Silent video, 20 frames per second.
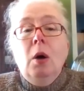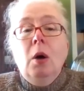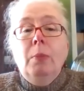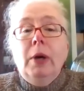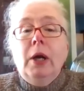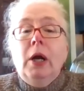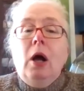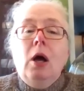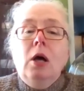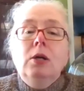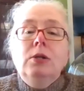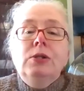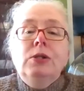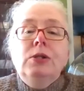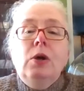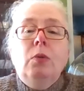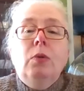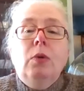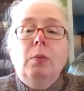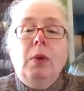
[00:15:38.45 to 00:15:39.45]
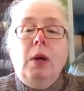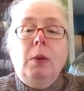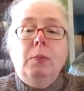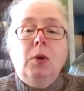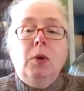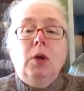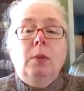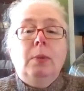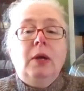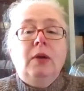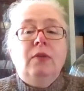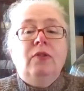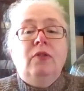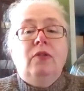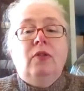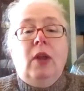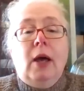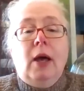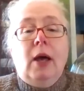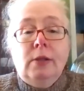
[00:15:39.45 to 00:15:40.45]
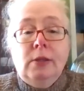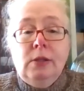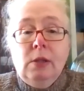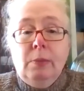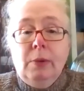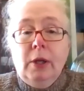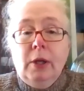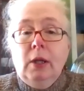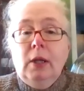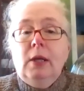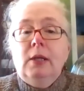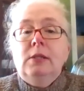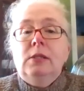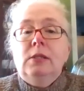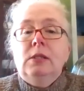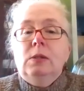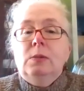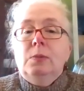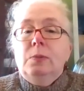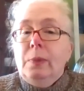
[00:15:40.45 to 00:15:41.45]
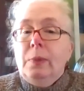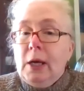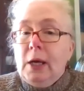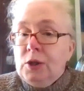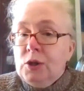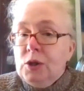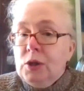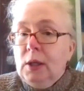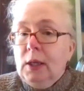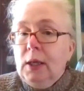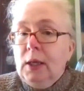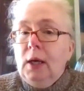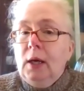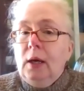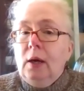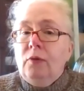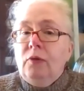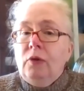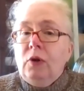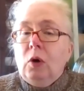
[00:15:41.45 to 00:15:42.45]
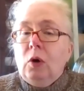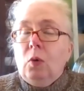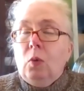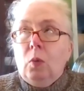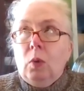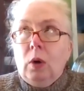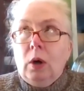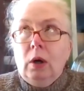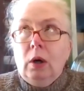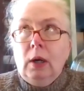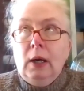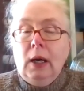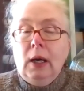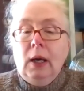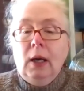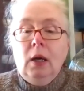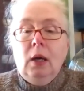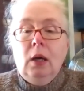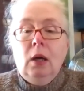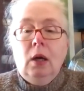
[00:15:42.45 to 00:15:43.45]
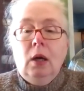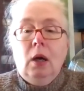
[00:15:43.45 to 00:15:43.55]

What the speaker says: But also remember to be flexible, especially if you're working